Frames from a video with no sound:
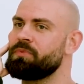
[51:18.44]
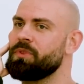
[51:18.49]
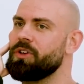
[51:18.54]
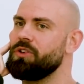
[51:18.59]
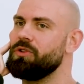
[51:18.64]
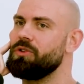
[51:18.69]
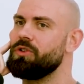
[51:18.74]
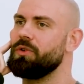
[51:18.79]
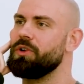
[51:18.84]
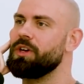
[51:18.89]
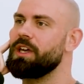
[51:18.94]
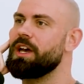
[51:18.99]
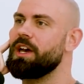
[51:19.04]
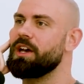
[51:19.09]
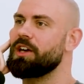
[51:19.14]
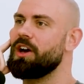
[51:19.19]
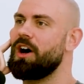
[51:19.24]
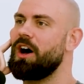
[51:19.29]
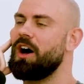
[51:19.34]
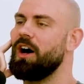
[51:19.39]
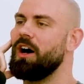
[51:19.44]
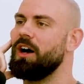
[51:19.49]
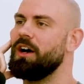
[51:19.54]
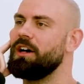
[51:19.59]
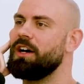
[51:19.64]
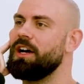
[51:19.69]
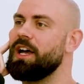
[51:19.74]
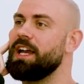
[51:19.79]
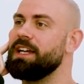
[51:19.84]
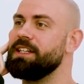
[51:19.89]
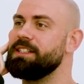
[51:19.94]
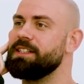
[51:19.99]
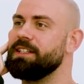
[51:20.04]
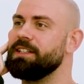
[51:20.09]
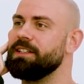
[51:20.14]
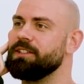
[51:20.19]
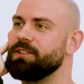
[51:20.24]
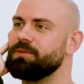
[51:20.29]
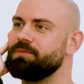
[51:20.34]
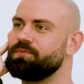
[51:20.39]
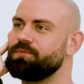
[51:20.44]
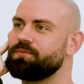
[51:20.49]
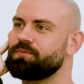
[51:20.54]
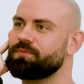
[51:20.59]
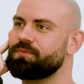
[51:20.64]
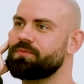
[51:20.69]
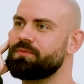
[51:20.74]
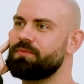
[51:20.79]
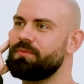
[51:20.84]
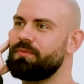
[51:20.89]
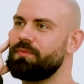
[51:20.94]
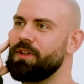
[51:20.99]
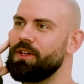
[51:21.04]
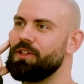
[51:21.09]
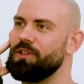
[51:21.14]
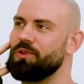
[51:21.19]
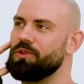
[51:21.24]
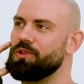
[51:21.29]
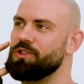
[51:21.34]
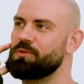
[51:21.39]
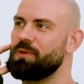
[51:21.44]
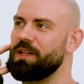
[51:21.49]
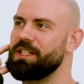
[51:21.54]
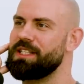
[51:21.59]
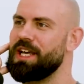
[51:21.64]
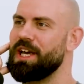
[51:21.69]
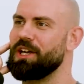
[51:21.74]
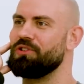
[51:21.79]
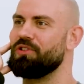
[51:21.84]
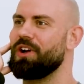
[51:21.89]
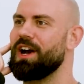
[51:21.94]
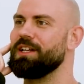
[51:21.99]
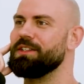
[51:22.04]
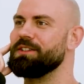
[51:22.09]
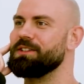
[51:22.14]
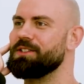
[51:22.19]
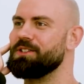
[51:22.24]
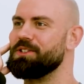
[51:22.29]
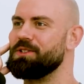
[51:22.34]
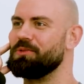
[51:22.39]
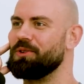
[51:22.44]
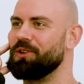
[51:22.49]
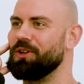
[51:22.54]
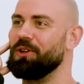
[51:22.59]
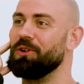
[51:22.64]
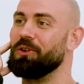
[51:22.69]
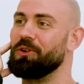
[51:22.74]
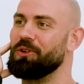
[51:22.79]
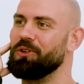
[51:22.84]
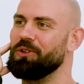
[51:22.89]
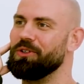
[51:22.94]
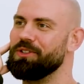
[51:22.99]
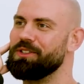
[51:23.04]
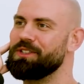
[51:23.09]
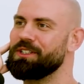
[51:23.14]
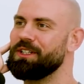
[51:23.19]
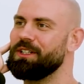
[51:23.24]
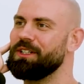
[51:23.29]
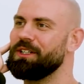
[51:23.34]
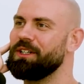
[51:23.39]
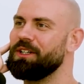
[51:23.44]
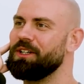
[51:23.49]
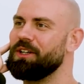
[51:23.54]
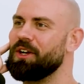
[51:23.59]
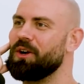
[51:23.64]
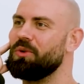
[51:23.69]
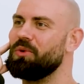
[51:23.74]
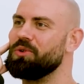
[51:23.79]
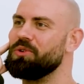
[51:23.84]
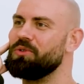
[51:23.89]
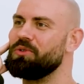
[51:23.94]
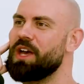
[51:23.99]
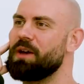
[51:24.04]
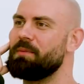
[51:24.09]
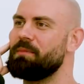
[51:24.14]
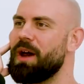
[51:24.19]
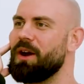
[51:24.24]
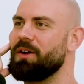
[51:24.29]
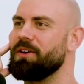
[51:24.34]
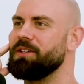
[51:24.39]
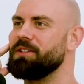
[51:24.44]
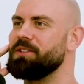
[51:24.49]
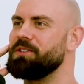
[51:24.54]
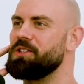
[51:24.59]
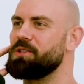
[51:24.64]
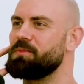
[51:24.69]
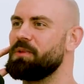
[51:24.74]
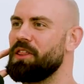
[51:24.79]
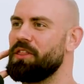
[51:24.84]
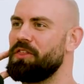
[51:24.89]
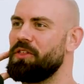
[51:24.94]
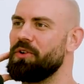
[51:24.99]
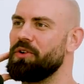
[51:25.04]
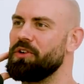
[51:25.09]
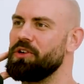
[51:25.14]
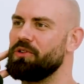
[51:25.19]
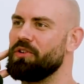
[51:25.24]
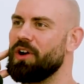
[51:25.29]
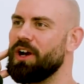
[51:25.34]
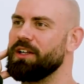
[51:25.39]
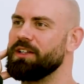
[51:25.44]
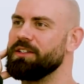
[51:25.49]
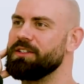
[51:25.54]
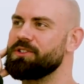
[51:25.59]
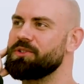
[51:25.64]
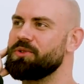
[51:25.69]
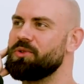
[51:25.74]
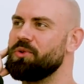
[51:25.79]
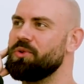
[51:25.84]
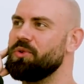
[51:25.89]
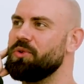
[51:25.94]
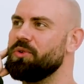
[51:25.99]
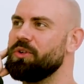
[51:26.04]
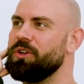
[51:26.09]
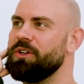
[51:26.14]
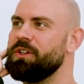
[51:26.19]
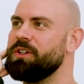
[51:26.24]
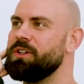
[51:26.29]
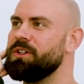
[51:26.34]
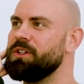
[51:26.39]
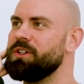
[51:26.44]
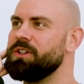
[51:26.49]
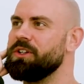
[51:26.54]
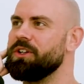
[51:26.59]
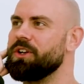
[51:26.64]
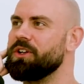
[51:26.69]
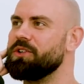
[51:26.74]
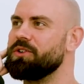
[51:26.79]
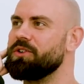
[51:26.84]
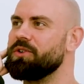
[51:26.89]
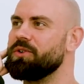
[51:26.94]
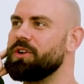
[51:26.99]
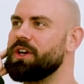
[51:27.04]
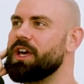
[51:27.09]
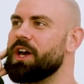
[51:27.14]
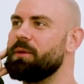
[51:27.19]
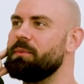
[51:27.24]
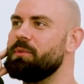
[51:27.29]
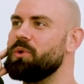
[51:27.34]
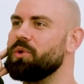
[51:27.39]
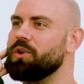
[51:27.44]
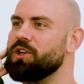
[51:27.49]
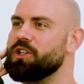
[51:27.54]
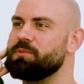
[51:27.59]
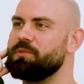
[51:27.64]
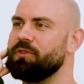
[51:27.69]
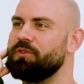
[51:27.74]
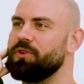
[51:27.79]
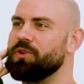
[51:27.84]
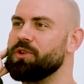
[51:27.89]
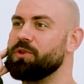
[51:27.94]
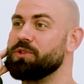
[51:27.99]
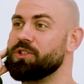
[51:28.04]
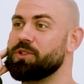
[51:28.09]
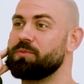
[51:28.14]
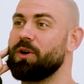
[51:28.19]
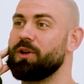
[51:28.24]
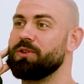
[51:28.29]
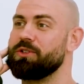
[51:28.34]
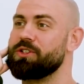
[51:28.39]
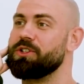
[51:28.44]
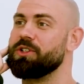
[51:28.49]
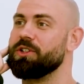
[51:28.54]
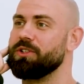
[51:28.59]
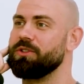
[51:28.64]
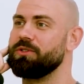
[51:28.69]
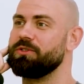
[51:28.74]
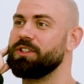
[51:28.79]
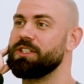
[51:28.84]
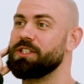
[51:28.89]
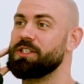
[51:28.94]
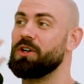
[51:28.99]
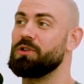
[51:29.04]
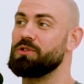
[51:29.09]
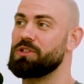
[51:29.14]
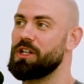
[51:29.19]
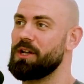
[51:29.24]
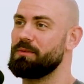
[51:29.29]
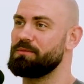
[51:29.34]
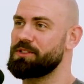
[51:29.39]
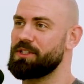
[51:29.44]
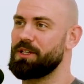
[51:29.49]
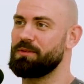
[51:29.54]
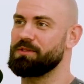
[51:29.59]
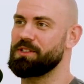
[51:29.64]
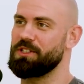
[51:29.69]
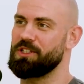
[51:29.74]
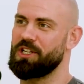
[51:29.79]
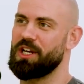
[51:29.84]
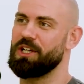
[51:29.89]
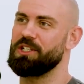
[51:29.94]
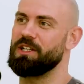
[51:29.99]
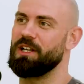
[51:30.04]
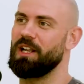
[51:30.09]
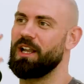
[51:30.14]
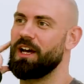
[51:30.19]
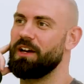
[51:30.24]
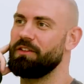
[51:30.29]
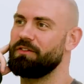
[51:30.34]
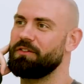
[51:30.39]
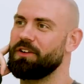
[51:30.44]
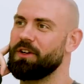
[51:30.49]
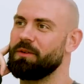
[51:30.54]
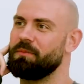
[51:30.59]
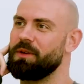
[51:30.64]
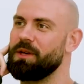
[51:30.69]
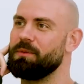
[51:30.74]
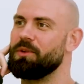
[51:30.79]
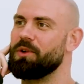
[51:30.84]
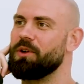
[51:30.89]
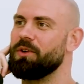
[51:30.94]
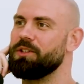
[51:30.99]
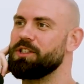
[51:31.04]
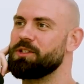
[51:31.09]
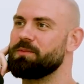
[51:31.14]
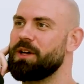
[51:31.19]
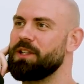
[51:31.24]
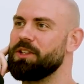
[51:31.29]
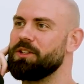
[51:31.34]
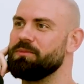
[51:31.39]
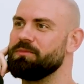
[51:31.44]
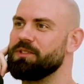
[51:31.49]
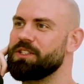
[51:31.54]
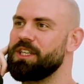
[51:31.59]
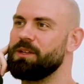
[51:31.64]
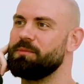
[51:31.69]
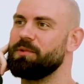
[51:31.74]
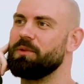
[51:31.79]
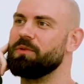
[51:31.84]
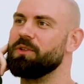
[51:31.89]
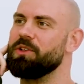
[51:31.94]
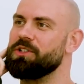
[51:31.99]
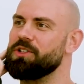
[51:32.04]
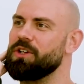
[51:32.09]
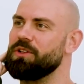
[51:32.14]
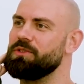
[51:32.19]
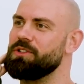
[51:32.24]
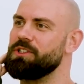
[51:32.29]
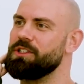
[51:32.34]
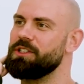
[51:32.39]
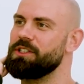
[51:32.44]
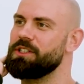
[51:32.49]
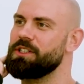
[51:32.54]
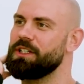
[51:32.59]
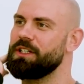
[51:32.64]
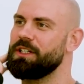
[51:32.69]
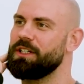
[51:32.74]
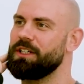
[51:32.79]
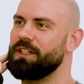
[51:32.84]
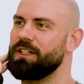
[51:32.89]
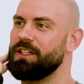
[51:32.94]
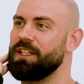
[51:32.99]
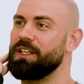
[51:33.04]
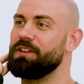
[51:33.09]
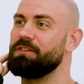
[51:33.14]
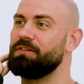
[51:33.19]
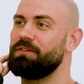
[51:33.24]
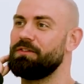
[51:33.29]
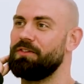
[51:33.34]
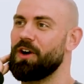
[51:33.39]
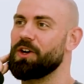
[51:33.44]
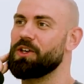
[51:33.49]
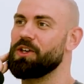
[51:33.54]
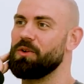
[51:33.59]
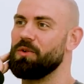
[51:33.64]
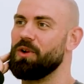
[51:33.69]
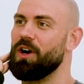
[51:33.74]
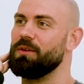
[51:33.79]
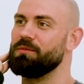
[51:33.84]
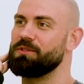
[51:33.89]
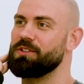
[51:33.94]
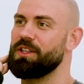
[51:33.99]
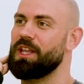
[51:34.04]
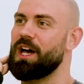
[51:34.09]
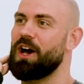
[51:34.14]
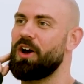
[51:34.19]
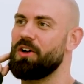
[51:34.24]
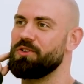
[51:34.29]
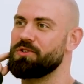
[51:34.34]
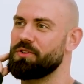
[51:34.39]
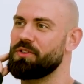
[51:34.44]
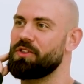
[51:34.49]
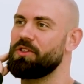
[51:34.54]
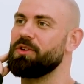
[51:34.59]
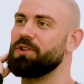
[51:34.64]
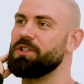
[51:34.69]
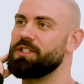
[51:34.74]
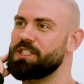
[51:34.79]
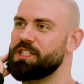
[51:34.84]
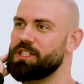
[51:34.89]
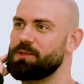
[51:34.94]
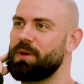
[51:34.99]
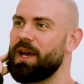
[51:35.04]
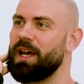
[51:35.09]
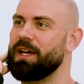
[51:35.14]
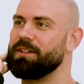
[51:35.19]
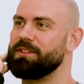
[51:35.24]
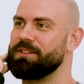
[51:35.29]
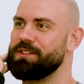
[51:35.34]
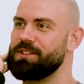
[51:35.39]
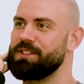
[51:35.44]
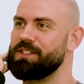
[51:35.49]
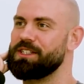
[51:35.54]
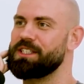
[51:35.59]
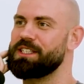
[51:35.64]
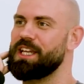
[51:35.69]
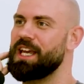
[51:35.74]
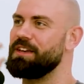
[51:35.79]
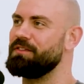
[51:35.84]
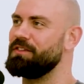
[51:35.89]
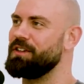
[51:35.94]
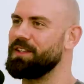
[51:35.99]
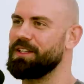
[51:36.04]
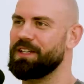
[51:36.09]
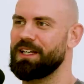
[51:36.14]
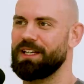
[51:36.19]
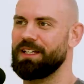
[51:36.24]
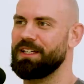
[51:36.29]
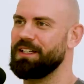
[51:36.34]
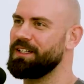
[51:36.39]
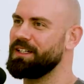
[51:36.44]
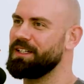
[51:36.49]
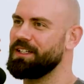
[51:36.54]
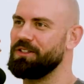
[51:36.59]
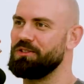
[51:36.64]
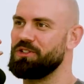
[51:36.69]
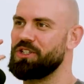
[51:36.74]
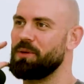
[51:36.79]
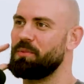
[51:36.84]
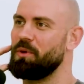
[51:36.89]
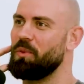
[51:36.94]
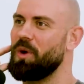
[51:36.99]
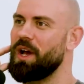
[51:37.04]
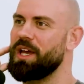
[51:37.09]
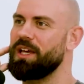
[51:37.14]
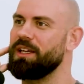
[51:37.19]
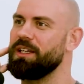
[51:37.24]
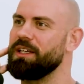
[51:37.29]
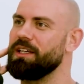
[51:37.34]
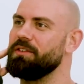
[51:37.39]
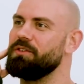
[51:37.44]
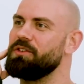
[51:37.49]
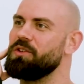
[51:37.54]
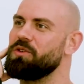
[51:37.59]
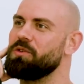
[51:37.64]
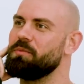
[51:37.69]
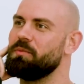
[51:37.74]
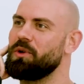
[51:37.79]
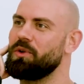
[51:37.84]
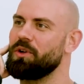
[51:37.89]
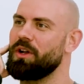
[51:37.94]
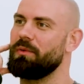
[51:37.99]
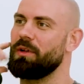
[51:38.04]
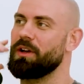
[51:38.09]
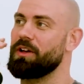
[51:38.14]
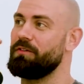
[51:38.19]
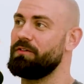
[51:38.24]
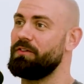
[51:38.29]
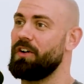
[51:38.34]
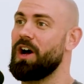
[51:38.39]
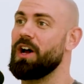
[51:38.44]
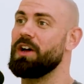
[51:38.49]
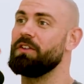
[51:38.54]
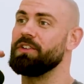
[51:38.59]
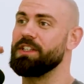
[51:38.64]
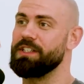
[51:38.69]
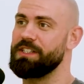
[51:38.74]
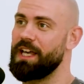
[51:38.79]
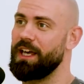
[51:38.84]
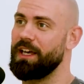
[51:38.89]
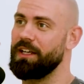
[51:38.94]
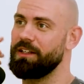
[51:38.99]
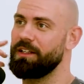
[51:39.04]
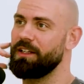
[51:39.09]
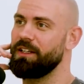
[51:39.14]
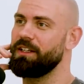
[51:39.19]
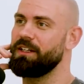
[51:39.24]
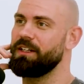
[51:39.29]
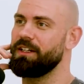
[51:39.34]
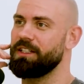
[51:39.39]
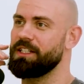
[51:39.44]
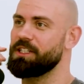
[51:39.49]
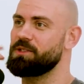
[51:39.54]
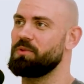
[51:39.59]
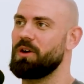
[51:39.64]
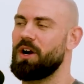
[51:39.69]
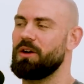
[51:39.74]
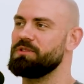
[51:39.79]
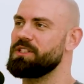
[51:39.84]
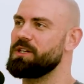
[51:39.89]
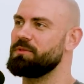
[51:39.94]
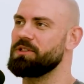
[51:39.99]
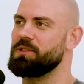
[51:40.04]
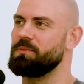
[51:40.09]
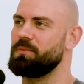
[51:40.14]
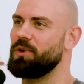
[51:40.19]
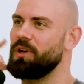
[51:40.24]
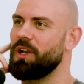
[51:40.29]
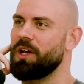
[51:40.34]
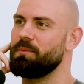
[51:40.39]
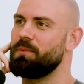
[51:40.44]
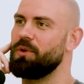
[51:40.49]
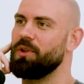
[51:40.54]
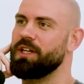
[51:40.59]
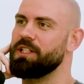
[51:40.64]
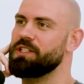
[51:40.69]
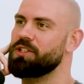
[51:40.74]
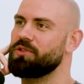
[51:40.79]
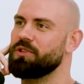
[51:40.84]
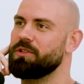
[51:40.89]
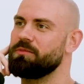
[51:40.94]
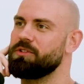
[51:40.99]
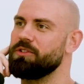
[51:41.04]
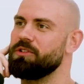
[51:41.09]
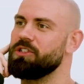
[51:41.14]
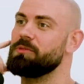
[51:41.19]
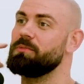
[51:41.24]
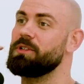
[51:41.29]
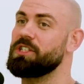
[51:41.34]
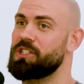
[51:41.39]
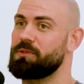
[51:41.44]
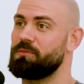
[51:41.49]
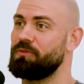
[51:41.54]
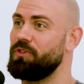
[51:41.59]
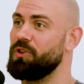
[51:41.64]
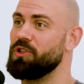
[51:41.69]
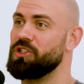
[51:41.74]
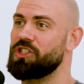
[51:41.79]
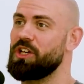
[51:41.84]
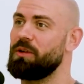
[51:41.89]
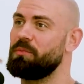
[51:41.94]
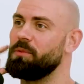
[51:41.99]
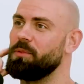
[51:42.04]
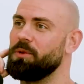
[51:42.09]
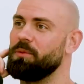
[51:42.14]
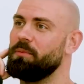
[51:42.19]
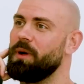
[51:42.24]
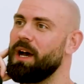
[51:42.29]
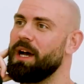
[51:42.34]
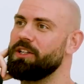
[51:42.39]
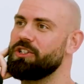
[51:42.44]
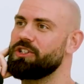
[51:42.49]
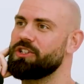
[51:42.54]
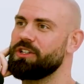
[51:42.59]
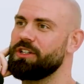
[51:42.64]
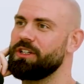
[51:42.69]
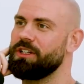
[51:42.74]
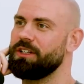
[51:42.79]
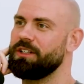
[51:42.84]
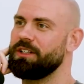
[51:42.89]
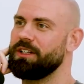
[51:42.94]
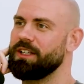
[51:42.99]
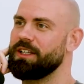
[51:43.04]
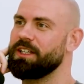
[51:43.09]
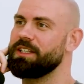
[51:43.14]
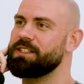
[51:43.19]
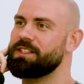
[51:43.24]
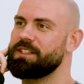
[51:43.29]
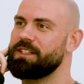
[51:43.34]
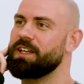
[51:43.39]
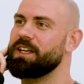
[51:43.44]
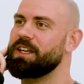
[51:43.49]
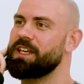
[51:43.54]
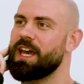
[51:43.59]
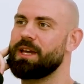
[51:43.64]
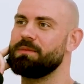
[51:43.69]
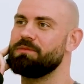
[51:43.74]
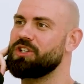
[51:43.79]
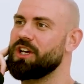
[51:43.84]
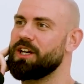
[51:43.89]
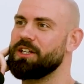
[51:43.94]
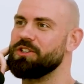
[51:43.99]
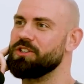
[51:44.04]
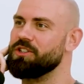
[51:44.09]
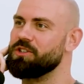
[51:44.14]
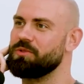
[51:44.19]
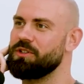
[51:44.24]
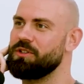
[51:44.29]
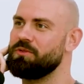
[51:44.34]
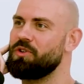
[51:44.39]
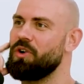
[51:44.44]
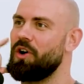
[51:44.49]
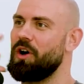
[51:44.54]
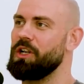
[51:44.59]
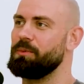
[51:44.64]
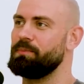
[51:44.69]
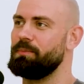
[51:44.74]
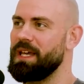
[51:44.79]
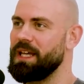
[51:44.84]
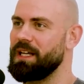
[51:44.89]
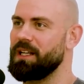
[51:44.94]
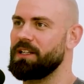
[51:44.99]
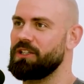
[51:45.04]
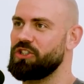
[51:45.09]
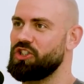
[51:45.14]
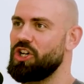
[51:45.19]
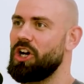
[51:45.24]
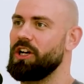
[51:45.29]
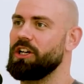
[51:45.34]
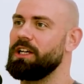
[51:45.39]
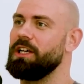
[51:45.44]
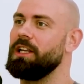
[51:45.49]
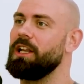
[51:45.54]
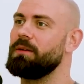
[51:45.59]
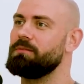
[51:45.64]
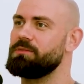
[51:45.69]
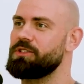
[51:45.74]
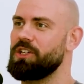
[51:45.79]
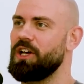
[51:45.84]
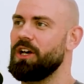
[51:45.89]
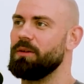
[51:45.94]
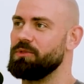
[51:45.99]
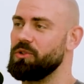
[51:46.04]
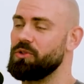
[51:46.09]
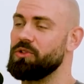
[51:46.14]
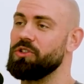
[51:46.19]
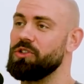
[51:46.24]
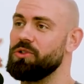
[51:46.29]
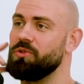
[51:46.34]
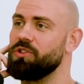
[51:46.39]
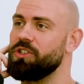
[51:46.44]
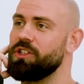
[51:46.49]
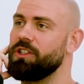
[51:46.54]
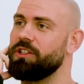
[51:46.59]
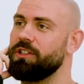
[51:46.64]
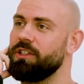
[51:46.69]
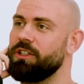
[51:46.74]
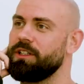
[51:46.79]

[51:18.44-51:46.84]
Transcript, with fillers: you go and get a car at eighteen, and you go and spend ten grand because you want to look good you know, or you get married and you spend 30 grand, or, you know, you go and get a mortgage before you were supposed to. It's those lump sums that change your life, and people go and spend them to keep up with the Joneses, and they fuck you up. So that 136 pounds, you are saving that, you chip away at it. If you can build up like a five or 10, and that's what I was able to put like put that into crypto into my full supplement batch. Like this, they're game changers. When you've got a big chunky lump sum, you can use it